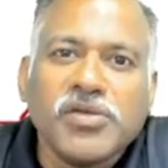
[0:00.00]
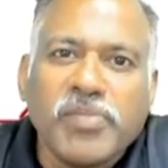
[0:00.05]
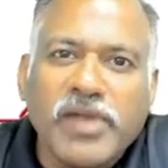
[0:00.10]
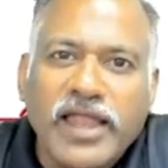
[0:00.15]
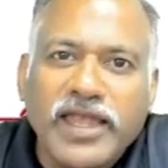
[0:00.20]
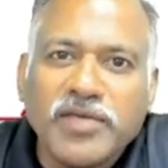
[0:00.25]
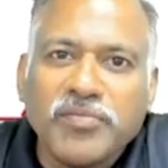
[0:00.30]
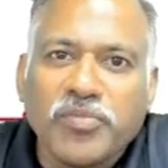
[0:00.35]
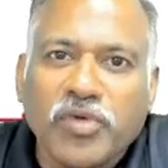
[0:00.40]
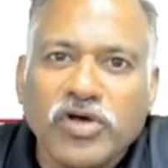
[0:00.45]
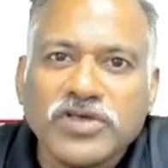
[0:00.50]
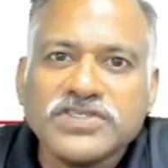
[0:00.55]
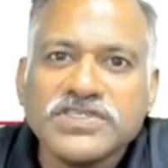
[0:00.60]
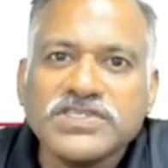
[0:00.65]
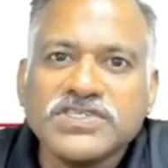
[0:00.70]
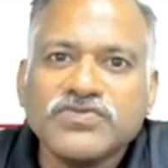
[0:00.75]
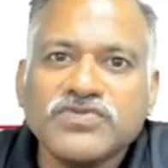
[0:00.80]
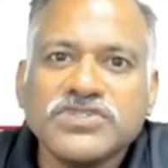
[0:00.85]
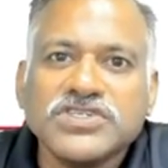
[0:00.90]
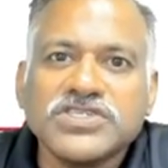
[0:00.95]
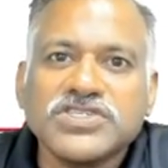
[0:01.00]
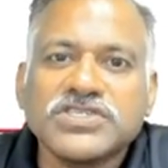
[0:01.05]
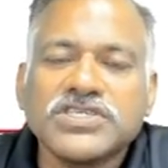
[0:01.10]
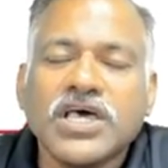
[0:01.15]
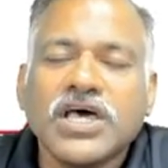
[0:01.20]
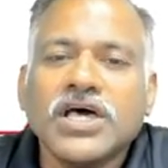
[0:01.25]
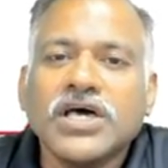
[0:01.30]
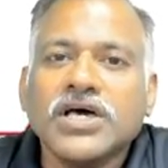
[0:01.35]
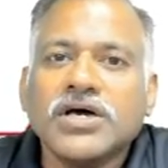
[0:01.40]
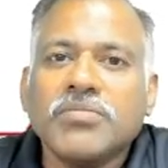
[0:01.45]
planning process which is
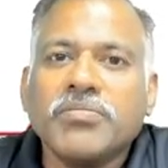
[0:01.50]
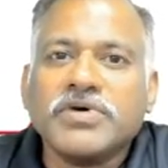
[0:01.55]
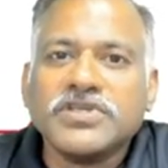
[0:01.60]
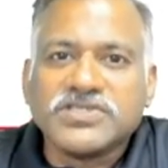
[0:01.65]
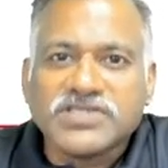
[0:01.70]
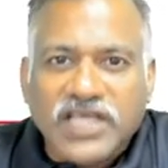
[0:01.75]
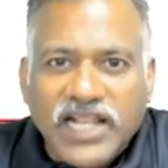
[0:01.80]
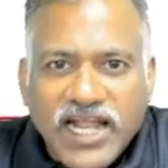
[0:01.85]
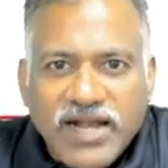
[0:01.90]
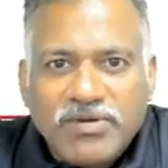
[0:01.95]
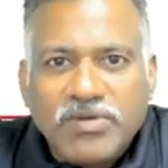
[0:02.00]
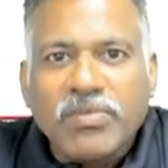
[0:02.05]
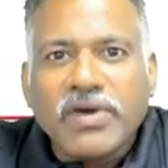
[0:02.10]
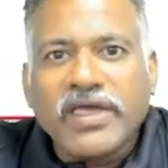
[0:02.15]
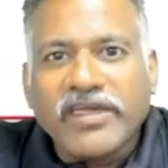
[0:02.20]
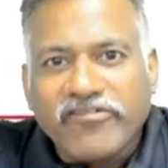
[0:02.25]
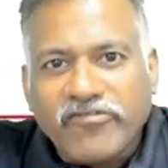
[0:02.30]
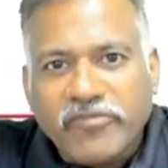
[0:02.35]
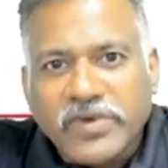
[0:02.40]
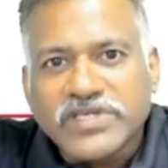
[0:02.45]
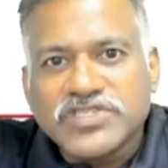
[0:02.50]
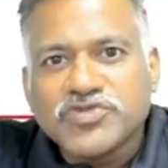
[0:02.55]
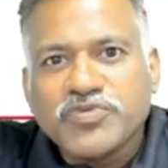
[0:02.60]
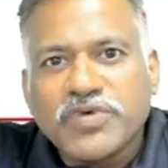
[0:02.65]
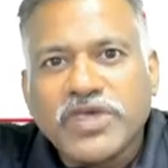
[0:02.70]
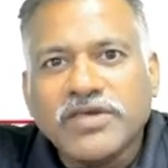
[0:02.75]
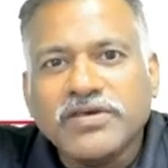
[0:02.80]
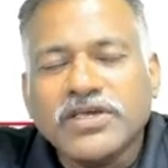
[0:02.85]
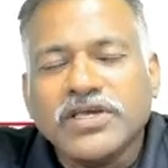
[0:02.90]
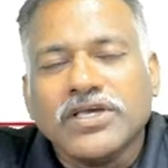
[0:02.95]
prescribed by
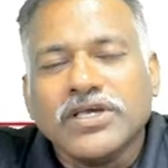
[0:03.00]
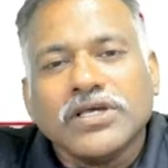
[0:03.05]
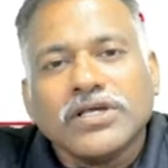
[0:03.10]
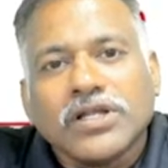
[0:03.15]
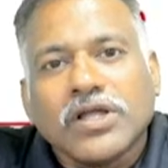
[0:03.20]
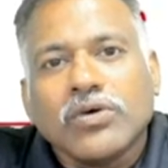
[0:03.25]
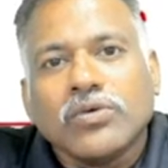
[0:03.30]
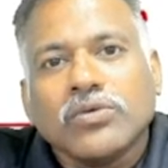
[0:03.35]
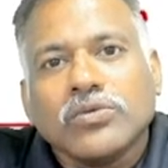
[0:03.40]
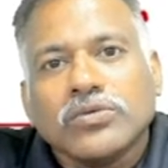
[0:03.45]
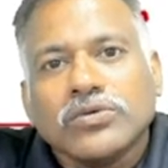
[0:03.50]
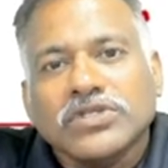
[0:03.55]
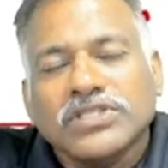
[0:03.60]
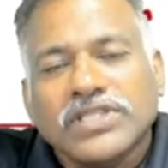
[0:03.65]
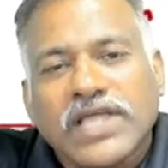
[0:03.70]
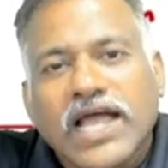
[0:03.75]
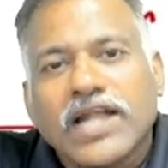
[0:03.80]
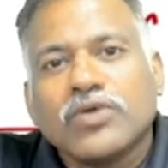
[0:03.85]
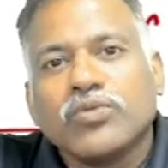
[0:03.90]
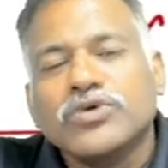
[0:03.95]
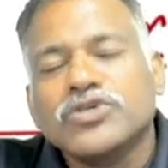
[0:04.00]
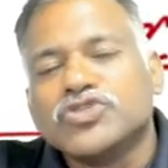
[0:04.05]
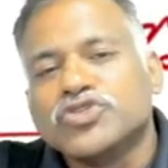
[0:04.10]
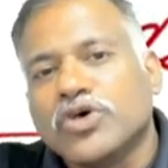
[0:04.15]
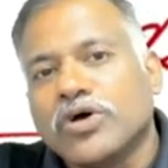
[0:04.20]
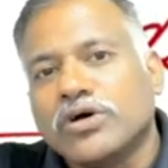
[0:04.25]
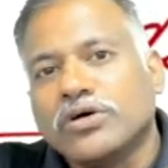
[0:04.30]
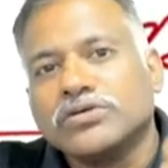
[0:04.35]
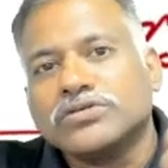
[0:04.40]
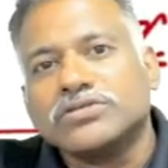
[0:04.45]
FPSB. Now, in that we
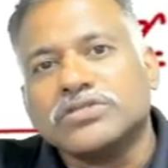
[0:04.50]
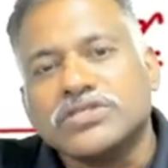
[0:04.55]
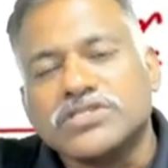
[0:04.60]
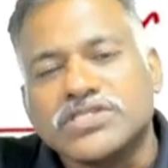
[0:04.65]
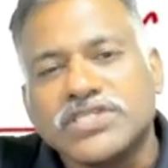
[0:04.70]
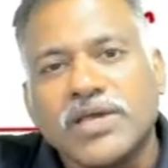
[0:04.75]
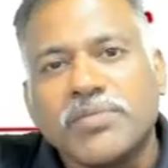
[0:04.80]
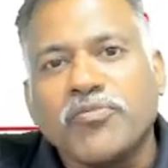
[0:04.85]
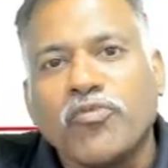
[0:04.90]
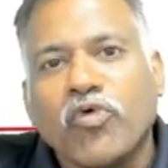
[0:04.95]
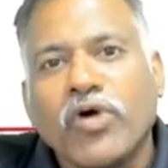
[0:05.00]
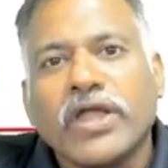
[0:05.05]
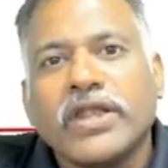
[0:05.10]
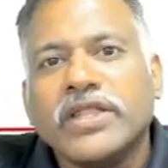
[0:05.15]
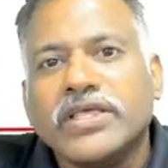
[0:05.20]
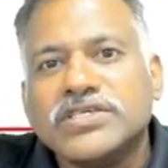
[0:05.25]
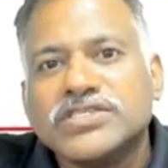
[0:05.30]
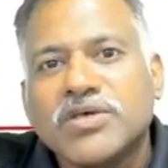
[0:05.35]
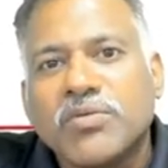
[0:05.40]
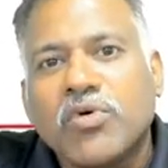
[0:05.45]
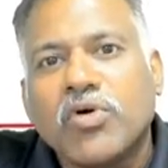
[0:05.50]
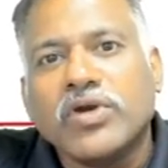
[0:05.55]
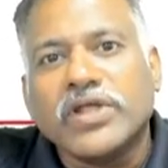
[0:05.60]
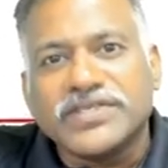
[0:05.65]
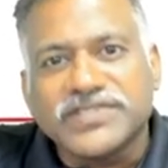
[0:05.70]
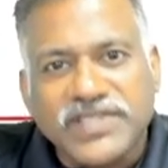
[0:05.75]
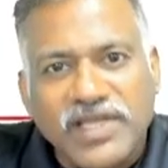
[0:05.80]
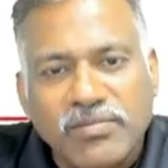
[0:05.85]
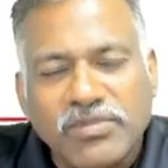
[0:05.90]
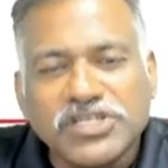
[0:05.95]
saw the step one is about
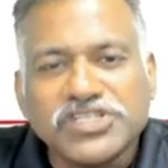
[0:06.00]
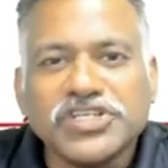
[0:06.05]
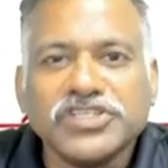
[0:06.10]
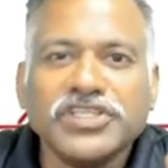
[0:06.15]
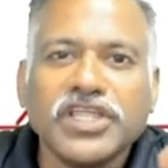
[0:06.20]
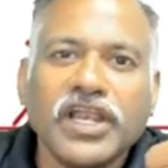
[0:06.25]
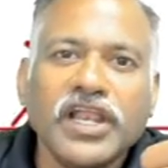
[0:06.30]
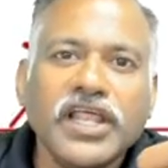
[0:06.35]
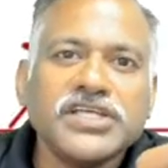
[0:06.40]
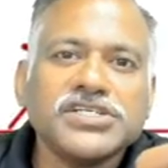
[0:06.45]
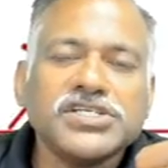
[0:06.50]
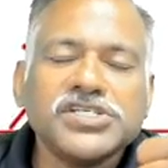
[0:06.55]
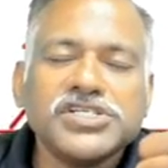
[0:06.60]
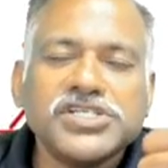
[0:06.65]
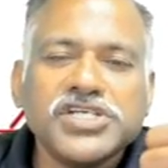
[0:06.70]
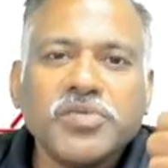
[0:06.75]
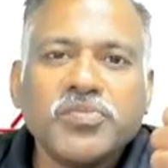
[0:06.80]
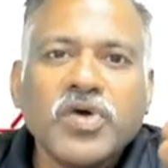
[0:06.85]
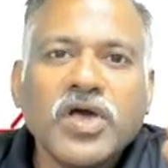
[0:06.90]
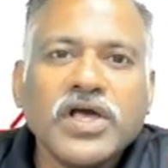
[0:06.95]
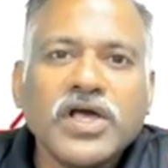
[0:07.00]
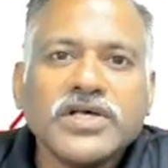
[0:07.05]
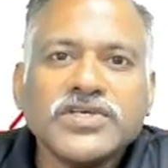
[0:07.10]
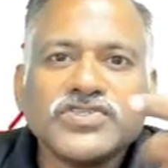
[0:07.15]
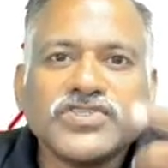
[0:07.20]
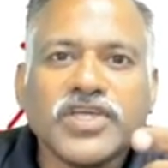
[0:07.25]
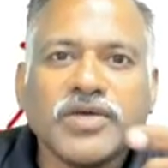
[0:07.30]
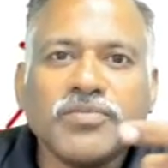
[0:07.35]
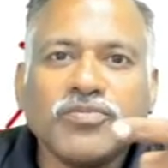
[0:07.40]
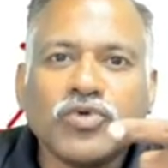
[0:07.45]
establishing the relationship,
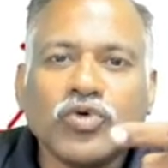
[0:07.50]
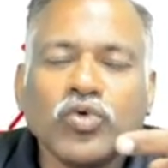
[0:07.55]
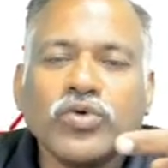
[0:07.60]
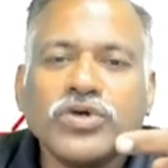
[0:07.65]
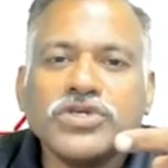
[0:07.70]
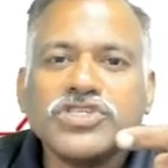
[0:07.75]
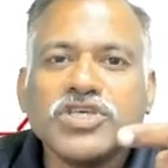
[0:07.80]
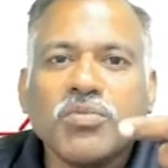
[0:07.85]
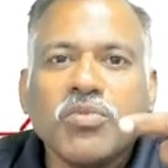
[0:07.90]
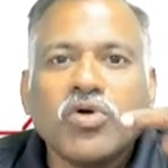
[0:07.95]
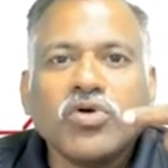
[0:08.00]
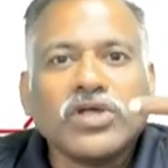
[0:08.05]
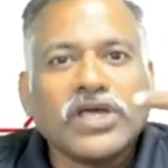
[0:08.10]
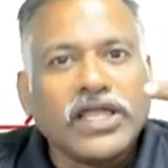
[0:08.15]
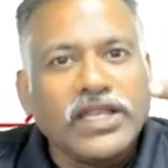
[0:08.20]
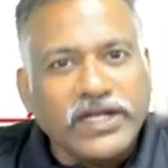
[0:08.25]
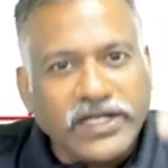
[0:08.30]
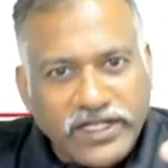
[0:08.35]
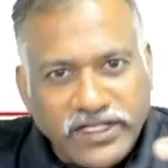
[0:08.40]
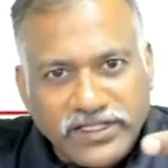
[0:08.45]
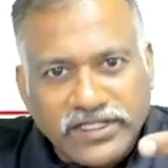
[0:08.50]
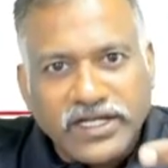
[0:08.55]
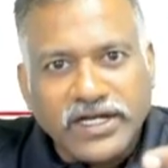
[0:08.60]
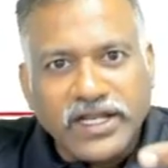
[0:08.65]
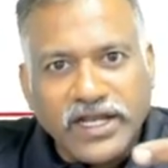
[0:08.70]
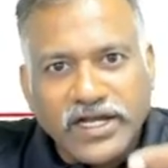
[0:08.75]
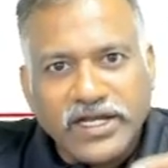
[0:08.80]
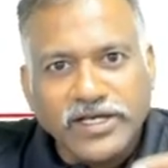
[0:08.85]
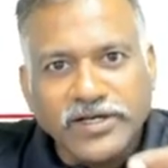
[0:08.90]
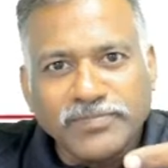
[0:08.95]
step two is about collecting the
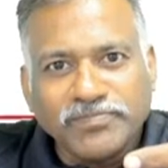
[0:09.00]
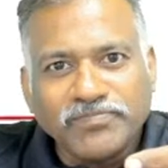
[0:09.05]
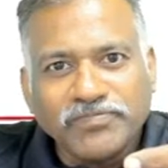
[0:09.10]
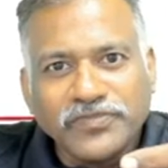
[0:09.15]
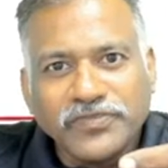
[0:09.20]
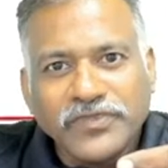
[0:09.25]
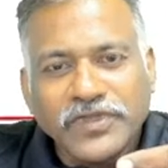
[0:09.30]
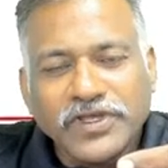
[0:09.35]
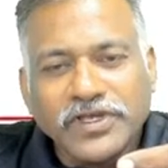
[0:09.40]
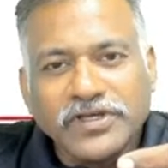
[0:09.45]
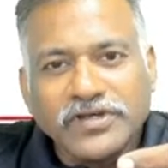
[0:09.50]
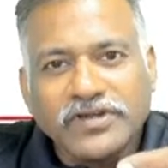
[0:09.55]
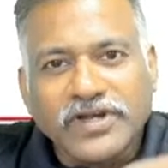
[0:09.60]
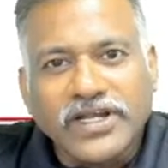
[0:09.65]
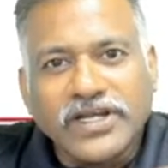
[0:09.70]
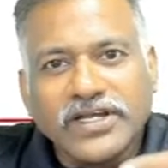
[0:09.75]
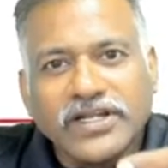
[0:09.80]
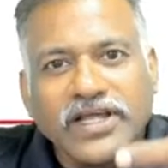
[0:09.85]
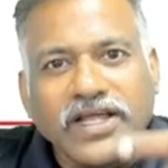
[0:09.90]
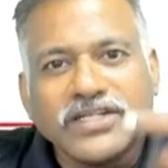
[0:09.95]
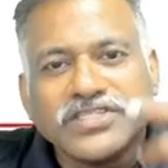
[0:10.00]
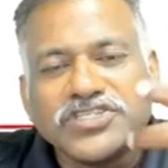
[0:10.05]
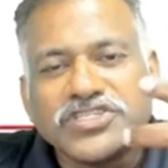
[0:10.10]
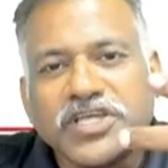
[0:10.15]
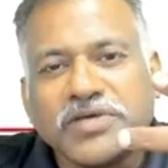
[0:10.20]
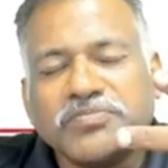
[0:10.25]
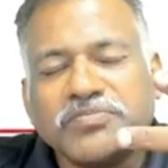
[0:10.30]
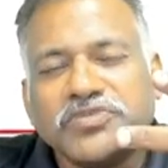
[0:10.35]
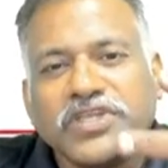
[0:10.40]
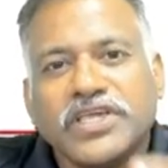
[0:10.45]
data, right? And
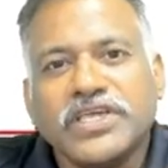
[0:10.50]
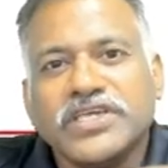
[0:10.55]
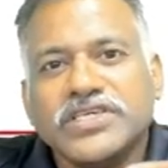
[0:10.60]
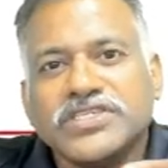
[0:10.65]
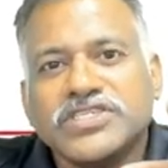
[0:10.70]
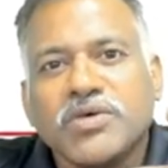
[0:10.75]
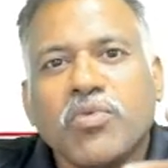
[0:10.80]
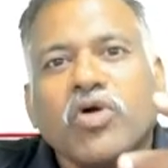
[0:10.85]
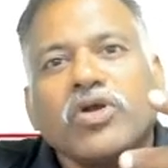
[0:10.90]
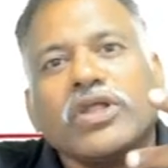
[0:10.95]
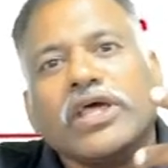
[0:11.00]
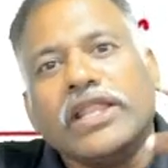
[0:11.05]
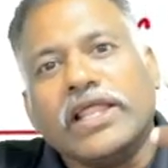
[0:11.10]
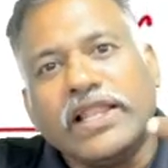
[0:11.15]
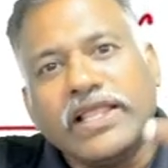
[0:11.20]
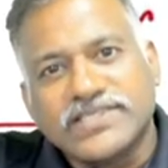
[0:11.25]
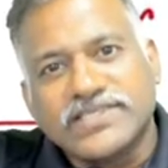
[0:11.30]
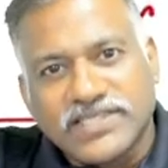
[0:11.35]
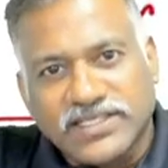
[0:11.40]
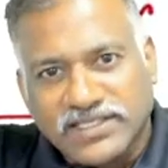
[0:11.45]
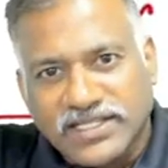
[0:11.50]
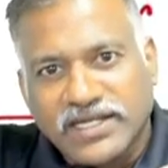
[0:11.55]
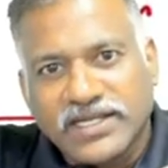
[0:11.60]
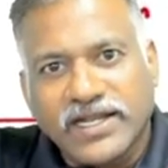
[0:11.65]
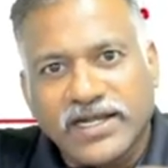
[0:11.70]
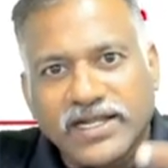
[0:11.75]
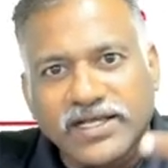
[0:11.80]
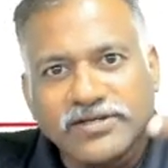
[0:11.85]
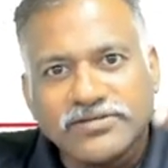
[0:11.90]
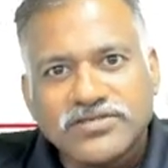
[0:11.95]
step three is about analyzing the
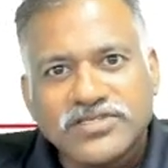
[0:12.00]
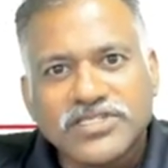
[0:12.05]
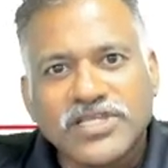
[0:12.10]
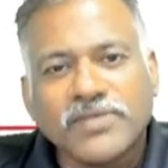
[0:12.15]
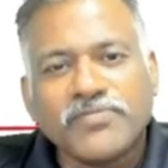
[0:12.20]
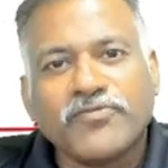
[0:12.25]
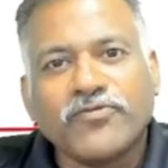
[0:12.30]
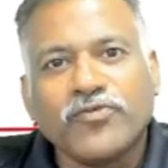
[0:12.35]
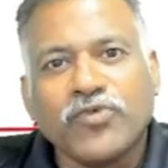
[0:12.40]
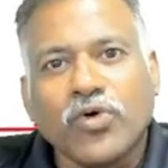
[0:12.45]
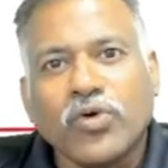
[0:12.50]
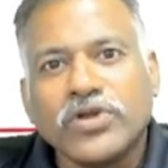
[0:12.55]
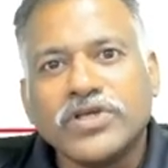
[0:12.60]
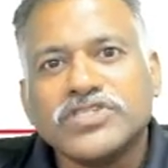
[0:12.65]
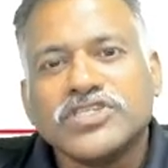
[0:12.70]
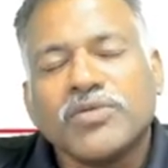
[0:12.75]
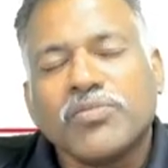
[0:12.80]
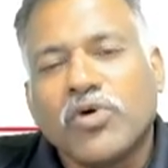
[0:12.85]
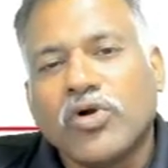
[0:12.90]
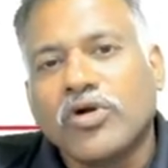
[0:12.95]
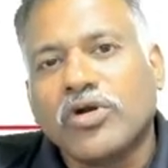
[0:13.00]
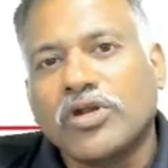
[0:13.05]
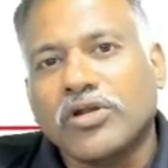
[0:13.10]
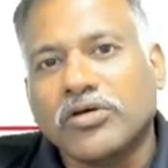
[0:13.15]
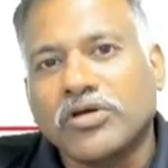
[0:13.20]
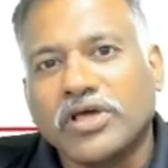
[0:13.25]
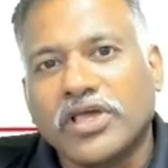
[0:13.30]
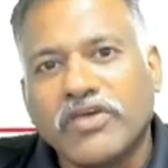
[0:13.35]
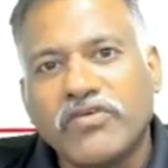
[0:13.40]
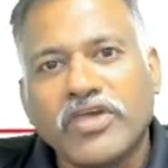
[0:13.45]
data, step four is about
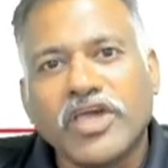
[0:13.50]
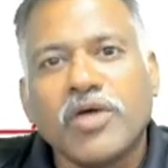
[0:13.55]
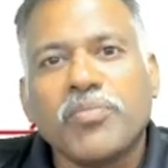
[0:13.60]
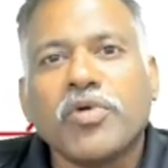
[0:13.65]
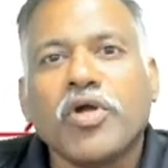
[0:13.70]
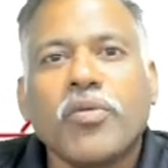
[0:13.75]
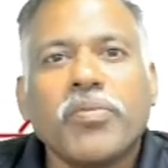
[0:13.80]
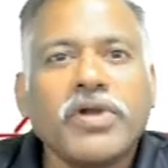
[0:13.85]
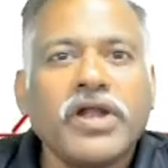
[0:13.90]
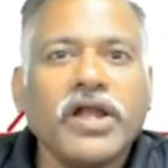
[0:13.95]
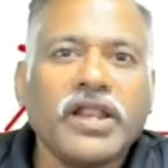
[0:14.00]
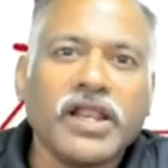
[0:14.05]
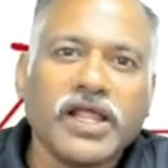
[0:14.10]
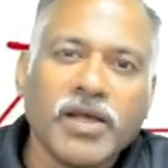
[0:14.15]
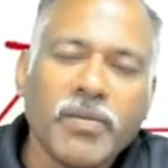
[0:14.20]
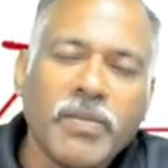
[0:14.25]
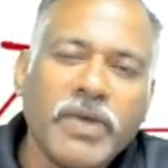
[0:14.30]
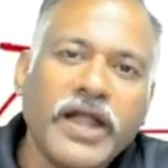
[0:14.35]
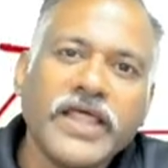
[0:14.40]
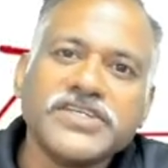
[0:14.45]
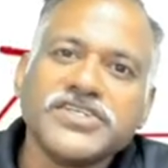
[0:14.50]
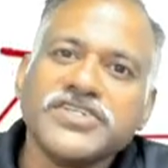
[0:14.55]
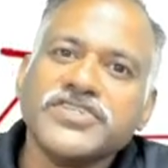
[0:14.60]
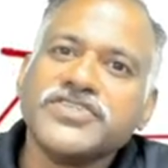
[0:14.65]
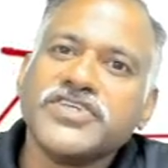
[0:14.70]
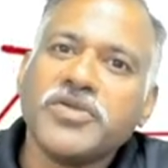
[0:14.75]
giving appropriate recommendations